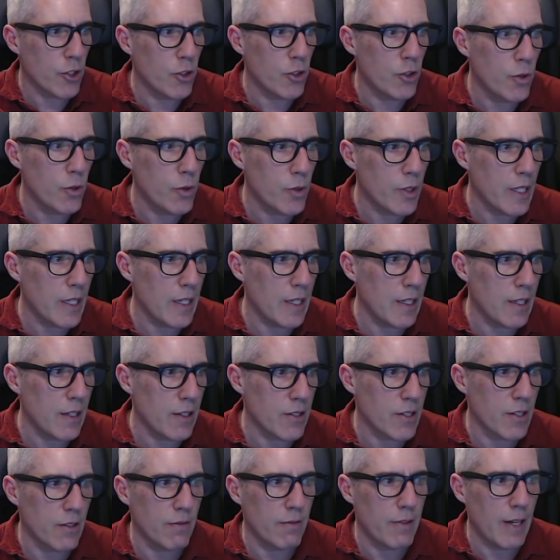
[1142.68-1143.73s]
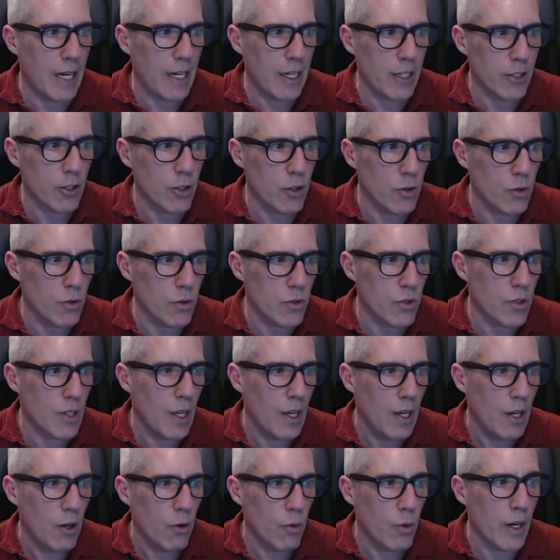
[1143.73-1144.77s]
2 keys and values.
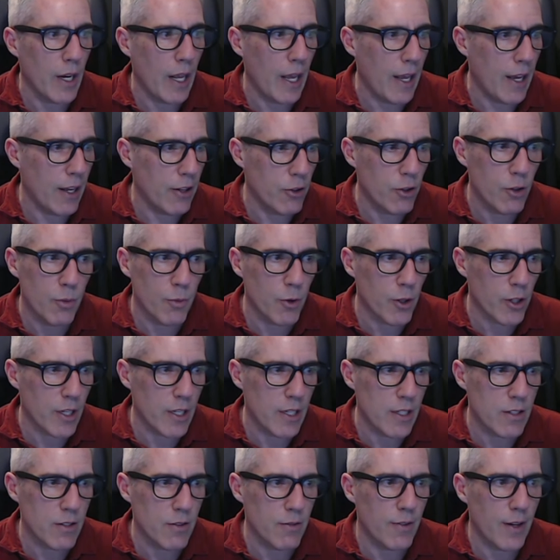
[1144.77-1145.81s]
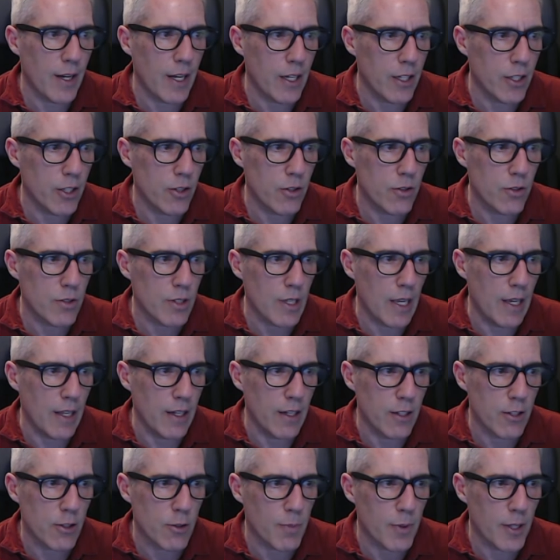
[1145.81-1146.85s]
We're going to add 2 more keys and values and
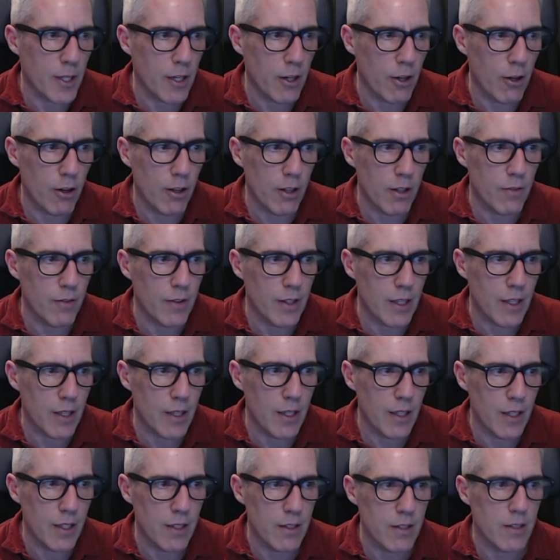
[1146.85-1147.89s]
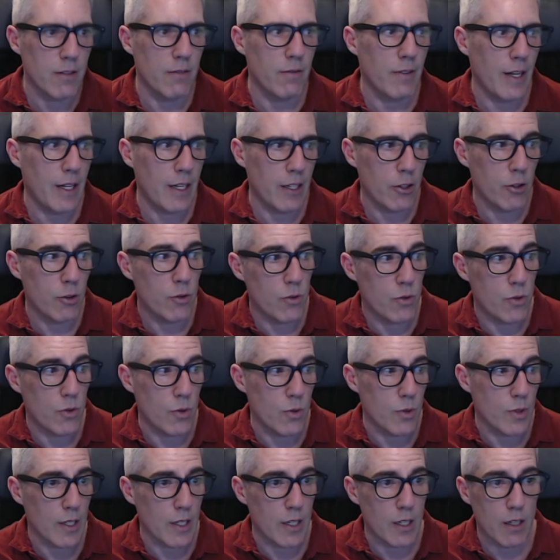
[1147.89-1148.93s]
display all of the keys and values
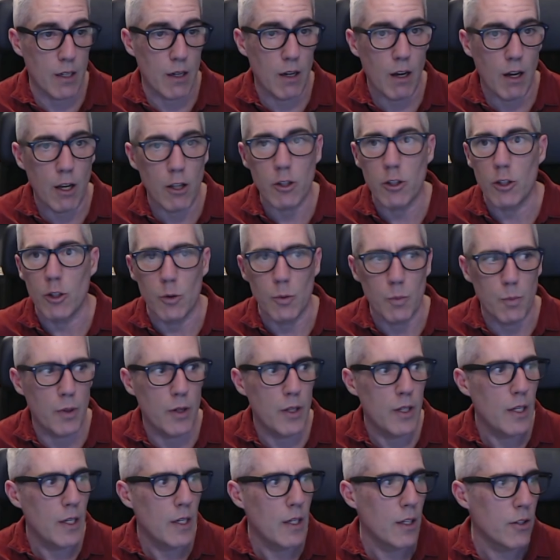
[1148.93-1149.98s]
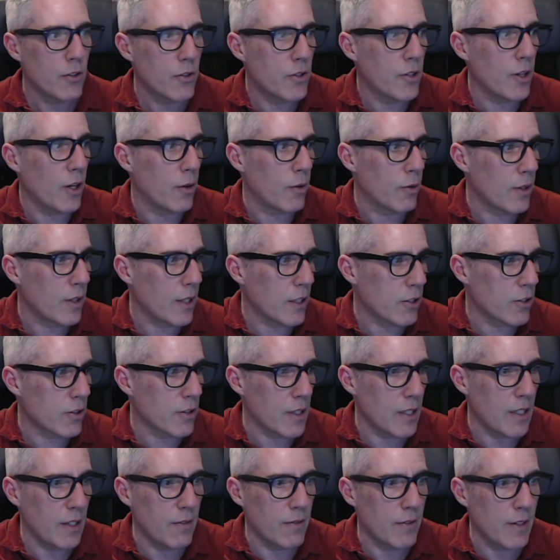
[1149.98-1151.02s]
using a loop. So let's
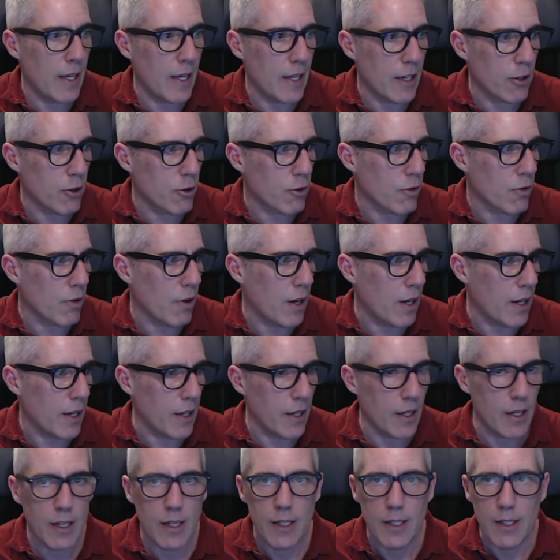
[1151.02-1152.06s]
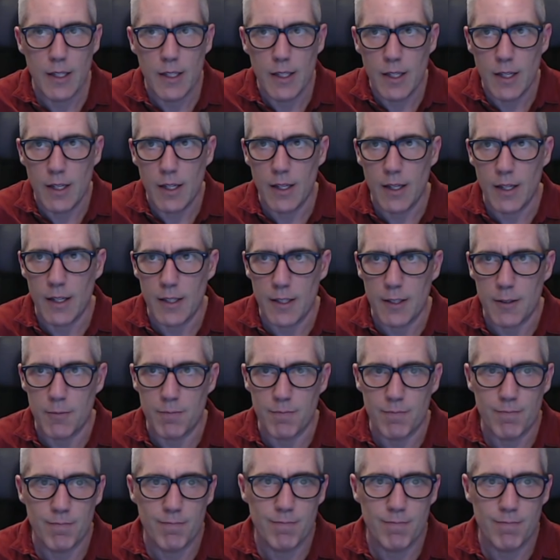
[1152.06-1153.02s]
give that a try. I'll